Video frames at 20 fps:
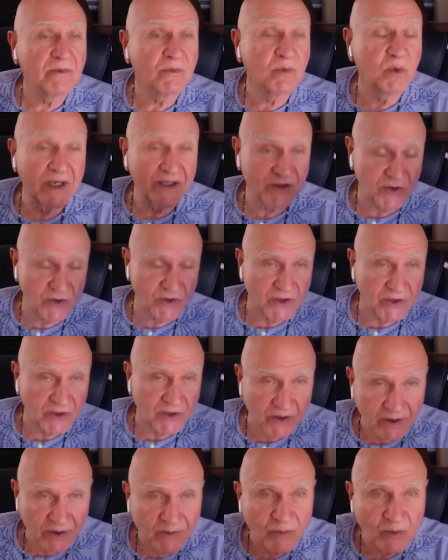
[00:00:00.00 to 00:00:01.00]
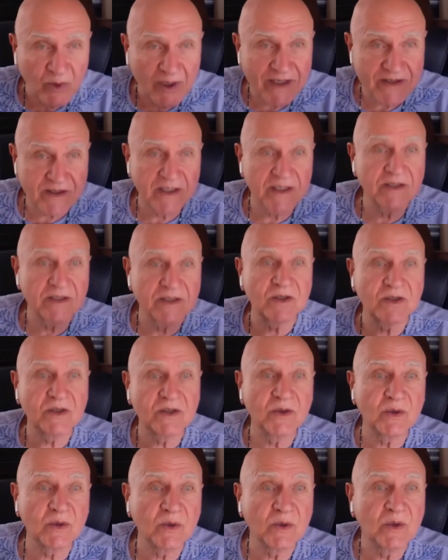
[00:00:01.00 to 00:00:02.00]
Westerner, Wesson,
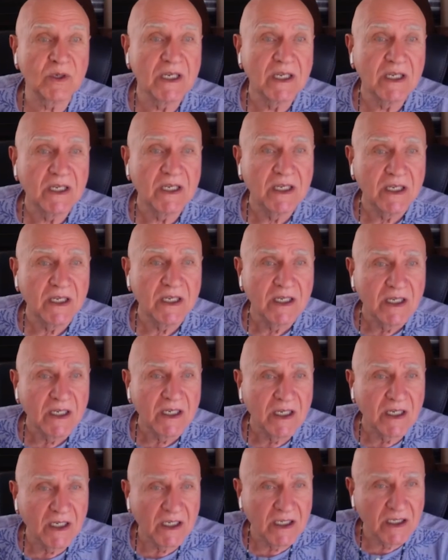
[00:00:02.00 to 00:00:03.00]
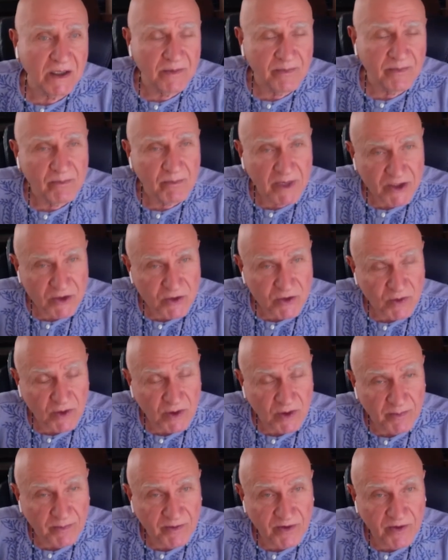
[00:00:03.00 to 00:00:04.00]
to
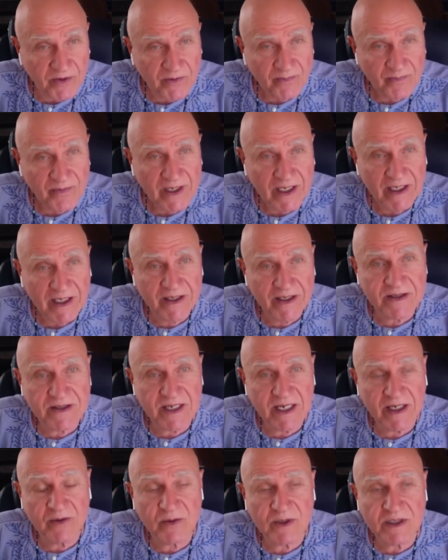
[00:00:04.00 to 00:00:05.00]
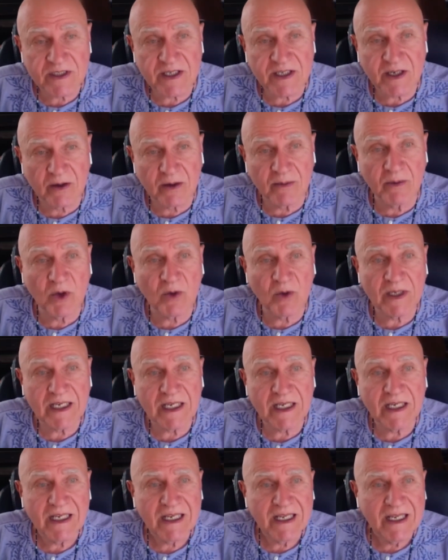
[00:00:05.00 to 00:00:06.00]
mushrooms in a sacred
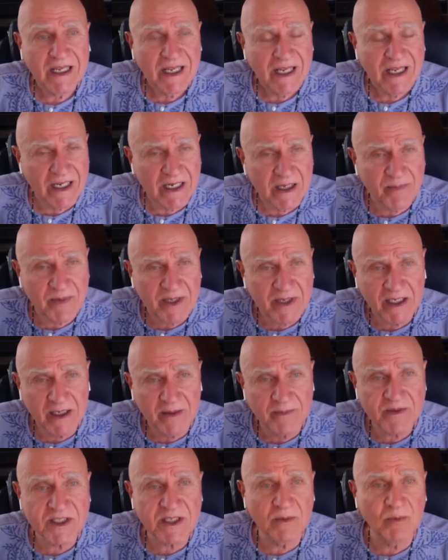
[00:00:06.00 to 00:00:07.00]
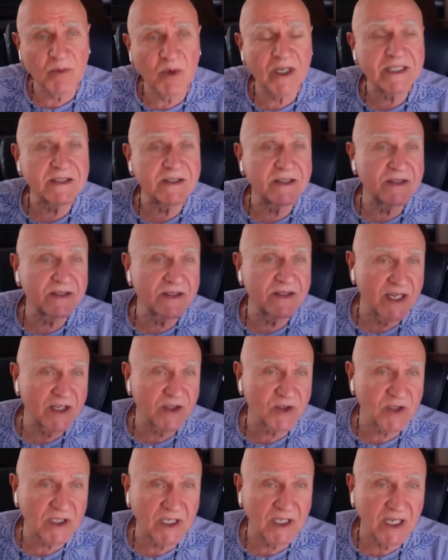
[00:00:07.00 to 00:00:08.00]
ceremony, and it becomes somewhat
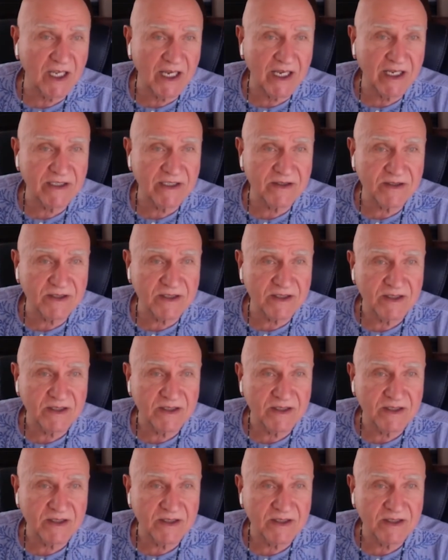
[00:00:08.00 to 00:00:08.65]
sensationalized.